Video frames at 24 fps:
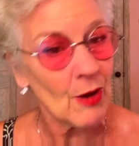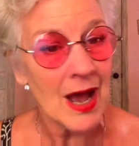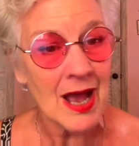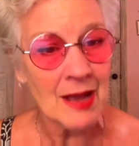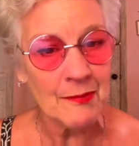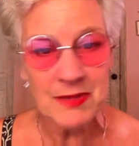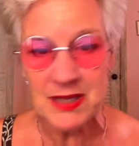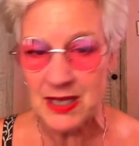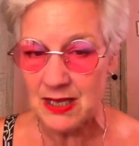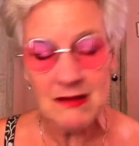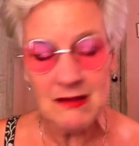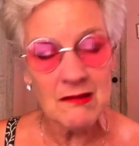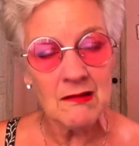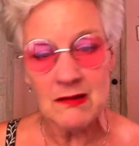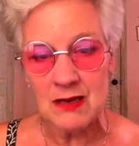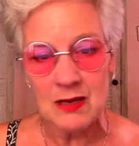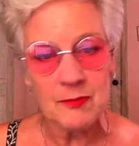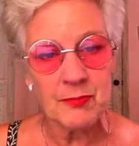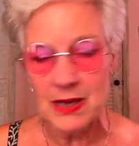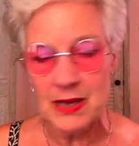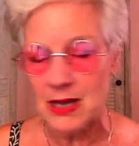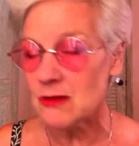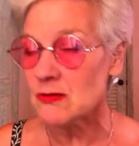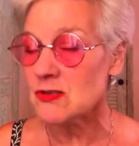I'm here
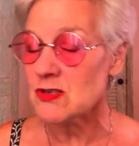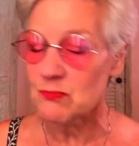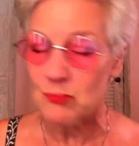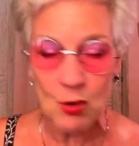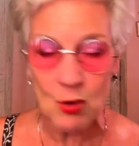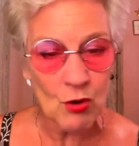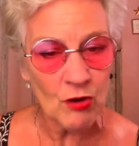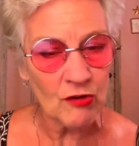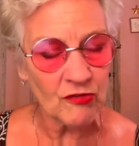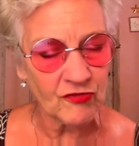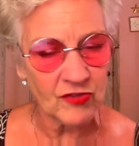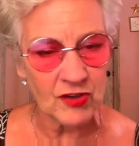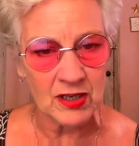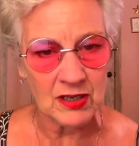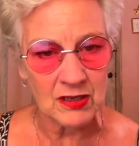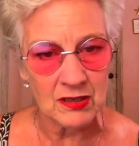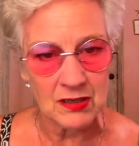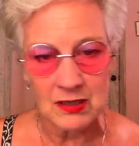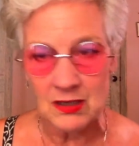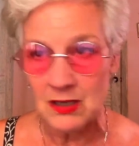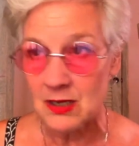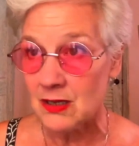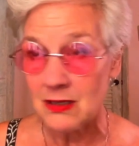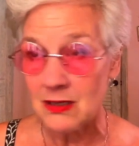about
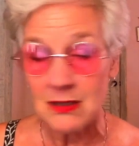Morphin.